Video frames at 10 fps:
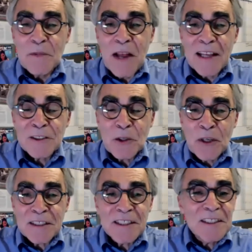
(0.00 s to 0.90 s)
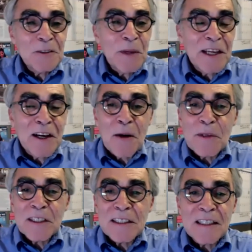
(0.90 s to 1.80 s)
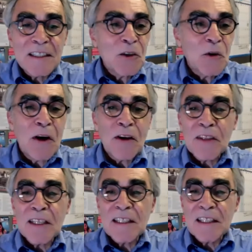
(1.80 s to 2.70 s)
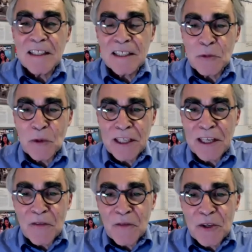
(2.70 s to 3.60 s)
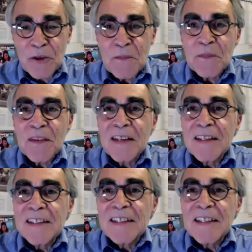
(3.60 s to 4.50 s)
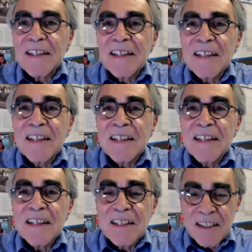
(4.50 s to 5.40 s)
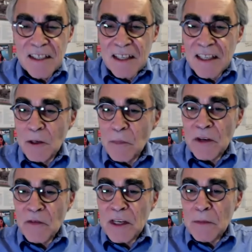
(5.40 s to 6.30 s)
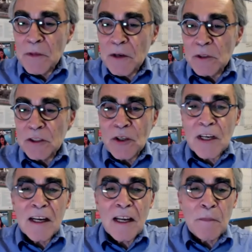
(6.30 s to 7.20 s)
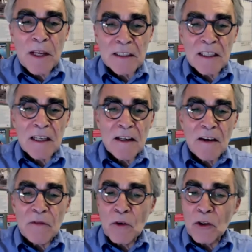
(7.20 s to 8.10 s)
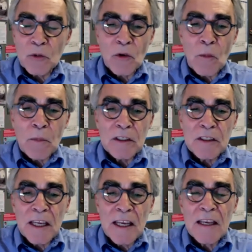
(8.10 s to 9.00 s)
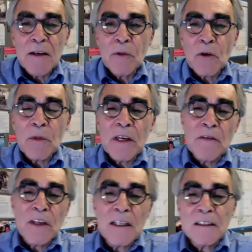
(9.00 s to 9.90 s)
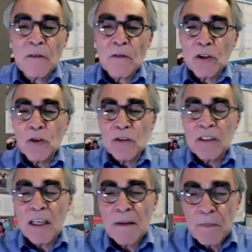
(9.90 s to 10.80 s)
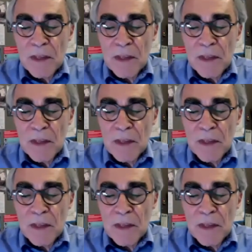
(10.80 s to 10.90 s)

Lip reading: Ask questions, make comments, let us know how it's working out for you. A little bit of an update of what's going on in La Plaza. Of course, we're open today. We're open every day except for Tuesday.